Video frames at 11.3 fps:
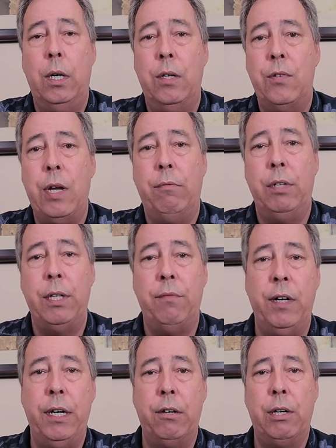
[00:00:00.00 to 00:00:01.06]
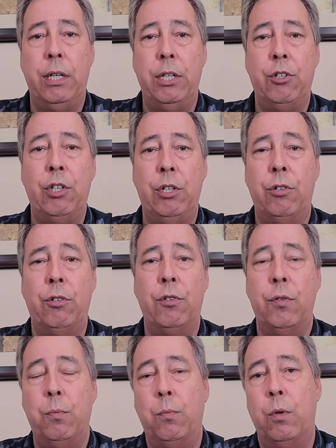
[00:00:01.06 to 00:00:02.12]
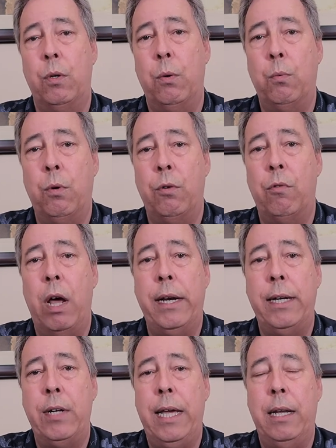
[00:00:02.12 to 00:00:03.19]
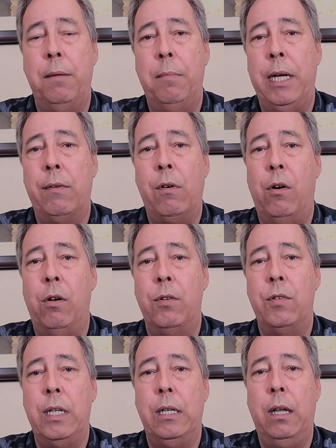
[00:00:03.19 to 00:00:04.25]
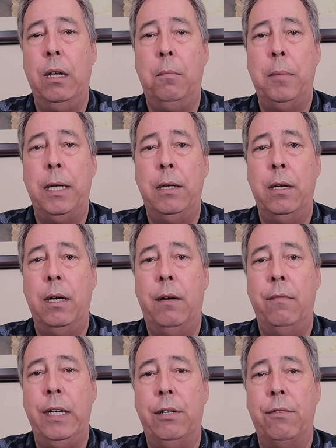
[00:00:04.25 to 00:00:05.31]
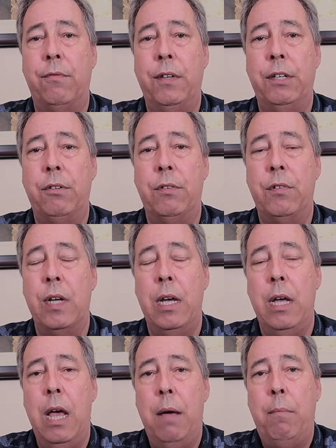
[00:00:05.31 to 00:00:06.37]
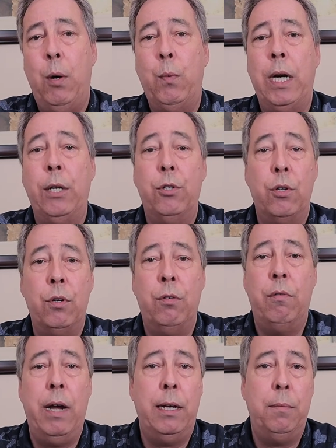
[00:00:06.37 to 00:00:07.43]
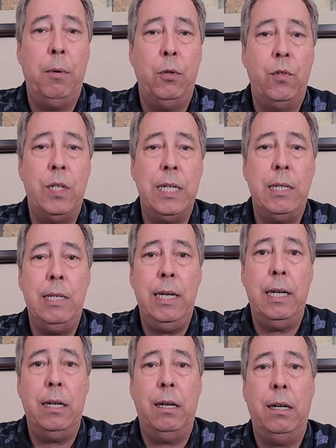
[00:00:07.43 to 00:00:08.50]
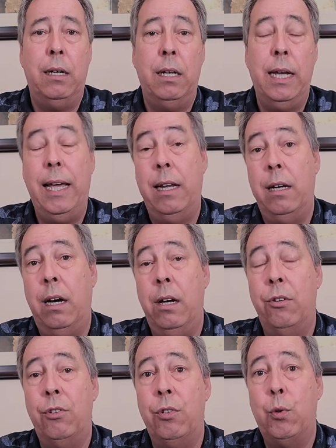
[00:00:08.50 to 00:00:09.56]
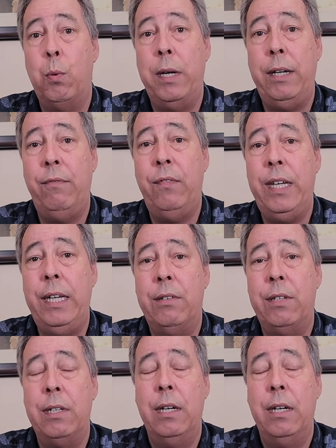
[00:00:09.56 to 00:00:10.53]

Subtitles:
several different air conditioners were running, and it may have caused a little bit of interference. But when I turned around at both 60 and 120 feet,